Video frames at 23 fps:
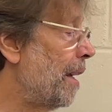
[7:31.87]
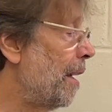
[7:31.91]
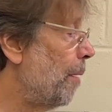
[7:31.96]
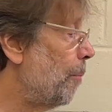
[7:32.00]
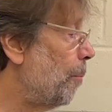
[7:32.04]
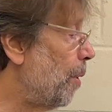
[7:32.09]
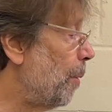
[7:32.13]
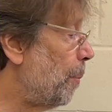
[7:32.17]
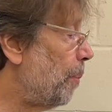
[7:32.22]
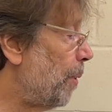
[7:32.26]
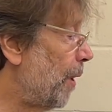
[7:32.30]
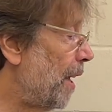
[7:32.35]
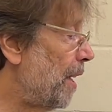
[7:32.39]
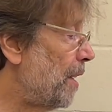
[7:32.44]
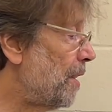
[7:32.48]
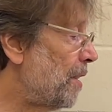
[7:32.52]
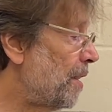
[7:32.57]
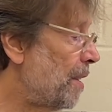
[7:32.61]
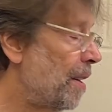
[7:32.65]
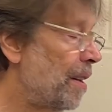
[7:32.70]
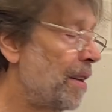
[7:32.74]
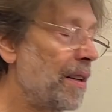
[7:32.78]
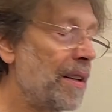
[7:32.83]
But
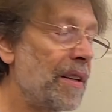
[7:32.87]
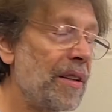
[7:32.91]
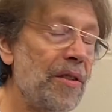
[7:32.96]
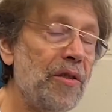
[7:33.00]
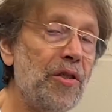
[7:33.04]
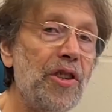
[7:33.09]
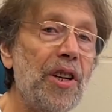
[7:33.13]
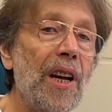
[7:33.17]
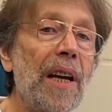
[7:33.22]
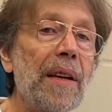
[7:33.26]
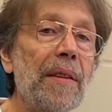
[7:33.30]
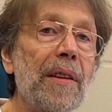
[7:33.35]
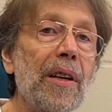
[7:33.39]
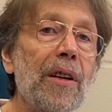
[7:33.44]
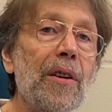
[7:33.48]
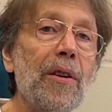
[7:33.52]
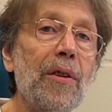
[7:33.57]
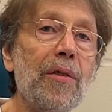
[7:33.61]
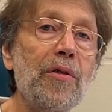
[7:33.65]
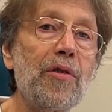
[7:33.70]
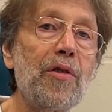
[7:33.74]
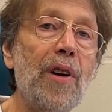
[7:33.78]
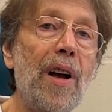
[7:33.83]
please check the
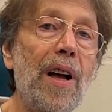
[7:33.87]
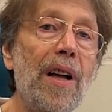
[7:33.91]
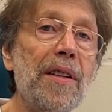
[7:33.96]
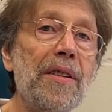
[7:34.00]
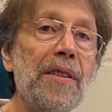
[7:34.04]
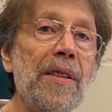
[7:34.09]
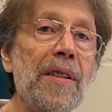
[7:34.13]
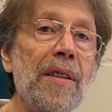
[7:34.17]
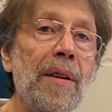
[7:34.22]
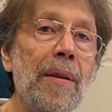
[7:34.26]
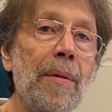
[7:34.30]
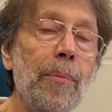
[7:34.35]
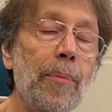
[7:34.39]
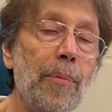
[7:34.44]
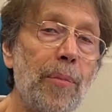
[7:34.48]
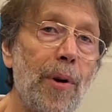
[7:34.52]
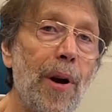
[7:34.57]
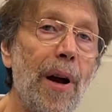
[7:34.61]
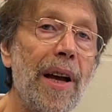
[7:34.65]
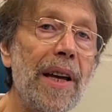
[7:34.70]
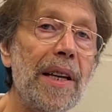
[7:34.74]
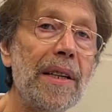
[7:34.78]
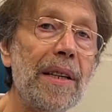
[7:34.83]
contrast,
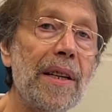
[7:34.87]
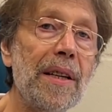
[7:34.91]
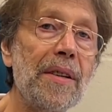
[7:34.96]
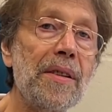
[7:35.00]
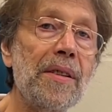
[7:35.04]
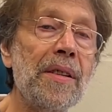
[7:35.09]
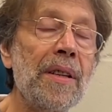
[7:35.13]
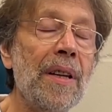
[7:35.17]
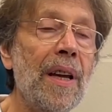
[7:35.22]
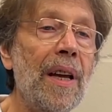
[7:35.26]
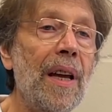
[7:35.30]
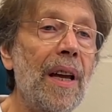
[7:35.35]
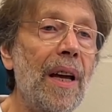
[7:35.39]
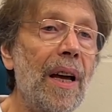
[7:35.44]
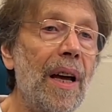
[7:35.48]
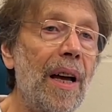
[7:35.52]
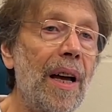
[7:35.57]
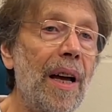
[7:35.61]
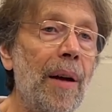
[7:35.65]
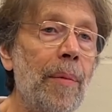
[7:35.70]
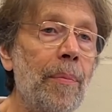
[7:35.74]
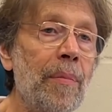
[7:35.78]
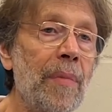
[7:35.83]
brightness,
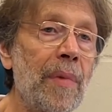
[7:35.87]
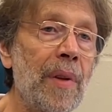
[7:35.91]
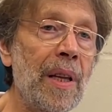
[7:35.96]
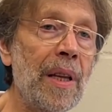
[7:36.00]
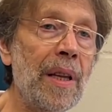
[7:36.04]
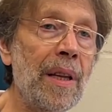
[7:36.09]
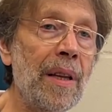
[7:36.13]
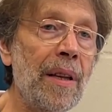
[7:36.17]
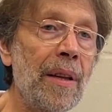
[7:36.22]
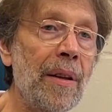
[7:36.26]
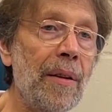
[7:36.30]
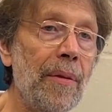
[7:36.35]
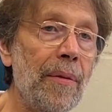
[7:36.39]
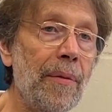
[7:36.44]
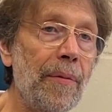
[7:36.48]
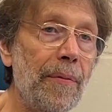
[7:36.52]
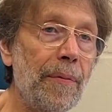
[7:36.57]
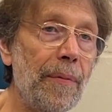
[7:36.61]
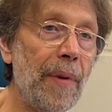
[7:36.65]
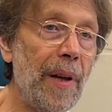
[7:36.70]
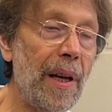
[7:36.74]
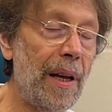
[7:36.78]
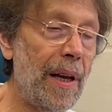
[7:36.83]

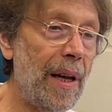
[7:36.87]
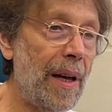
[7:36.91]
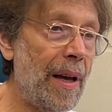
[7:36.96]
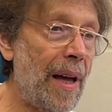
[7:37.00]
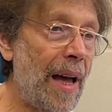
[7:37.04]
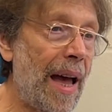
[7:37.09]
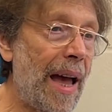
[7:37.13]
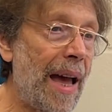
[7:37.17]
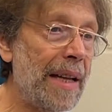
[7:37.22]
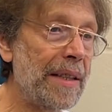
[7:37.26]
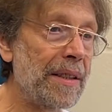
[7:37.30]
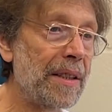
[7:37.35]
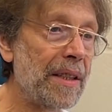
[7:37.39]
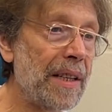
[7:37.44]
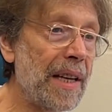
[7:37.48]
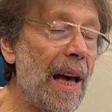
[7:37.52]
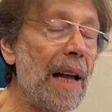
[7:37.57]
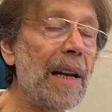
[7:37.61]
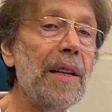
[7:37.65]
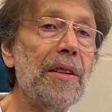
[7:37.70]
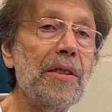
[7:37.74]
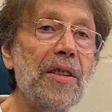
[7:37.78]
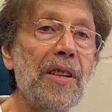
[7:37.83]
and
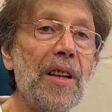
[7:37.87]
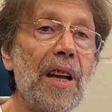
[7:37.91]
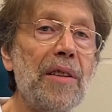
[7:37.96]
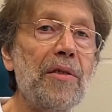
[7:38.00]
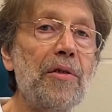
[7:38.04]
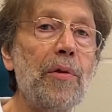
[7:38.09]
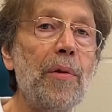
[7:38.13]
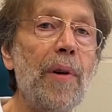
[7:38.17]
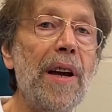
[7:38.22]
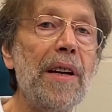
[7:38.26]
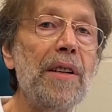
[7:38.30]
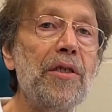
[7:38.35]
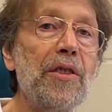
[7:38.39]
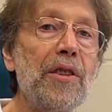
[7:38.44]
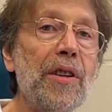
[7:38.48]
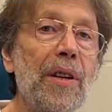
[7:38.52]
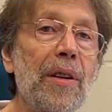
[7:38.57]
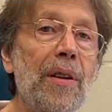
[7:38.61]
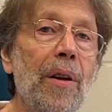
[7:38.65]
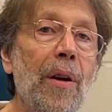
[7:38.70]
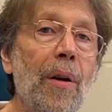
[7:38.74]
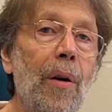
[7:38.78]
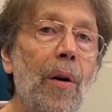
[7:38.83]
colour
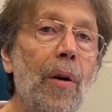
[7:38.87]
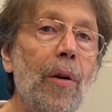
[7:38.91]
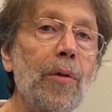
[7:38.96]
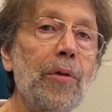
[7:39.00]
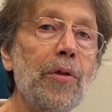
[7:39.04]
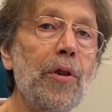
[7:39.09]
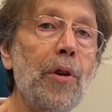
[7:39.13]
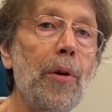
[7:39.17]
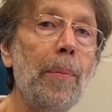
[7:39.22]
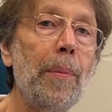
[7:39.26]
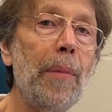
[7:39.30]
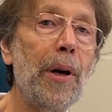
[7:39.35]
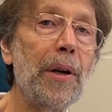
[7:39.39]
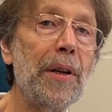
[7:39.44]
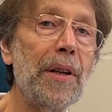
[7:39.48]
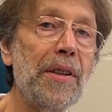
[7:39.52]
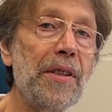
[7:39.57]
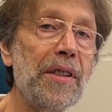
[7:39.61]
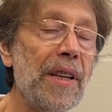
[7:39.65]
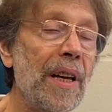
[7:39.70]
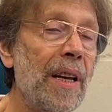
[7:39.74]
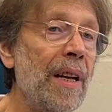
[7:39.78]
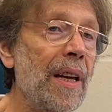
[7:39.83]
saturation on your
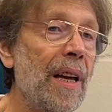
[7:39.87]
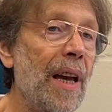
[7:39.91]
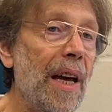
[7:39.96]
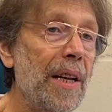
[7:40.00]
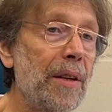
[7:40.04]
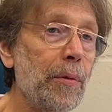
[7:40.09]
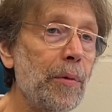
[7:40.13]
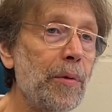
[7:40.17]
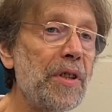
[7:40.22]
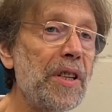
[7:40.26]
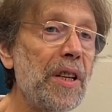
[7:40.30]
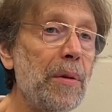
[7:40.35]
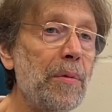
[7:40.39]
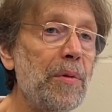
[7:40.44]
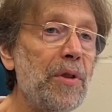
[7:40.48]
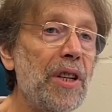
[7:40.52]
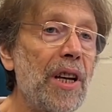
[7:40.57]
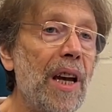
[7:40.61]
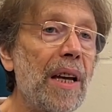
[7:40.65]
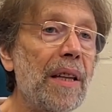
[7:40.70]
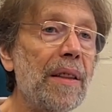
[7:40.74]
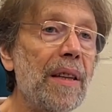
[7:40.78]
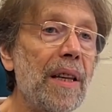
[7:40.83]
monitor, and also
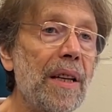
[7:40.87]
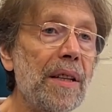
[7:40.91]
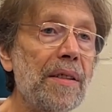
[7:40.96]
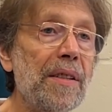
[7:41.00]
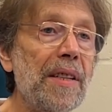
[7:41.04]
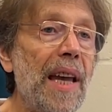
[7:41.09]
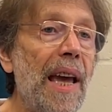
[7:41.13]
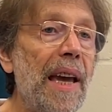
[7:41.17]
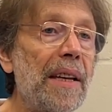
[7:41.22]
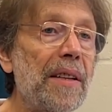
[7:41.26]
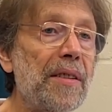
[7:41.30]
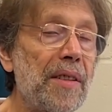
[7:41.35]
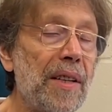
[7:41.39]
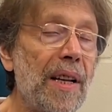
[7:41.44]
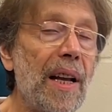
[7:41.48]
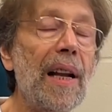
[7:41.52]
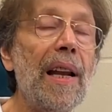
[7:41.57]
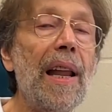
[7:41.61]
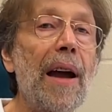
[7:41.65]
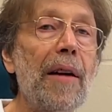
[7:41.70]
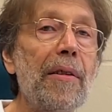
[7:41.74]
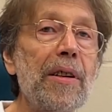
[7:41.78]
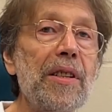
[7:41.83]
check that text
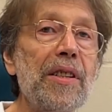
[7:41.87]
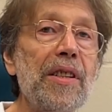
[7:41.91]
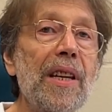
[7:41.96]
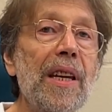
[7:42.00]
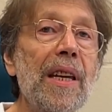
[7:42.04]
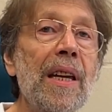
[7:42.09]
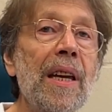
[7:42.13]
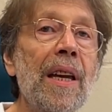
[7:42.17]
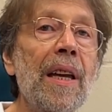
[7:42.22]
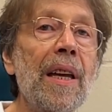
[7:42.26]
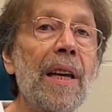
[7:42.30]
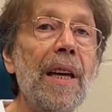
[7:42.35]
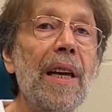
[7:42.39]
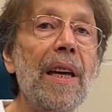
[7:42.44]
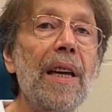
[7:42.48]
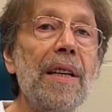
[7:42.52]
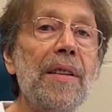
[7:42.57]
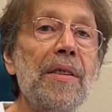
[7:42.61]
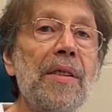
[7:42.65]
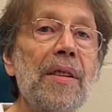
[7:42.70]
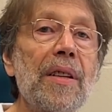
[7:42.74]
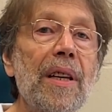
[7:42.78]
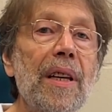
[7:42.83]
clarity
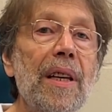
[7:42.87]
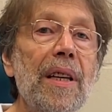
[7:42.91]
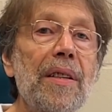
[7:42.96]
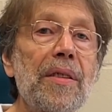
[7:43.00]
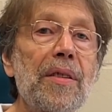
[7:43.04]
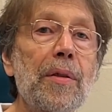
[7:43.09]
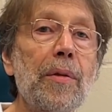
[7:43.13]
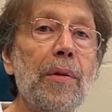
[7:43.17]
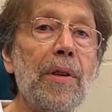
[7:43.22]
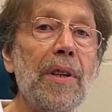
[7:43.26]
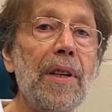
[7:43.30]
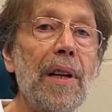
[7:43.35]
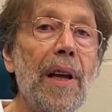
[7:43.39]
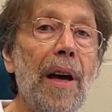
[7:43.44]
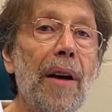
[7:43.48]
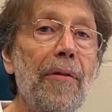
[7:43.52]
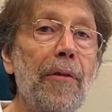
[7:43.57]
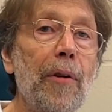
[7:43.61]
is good enough.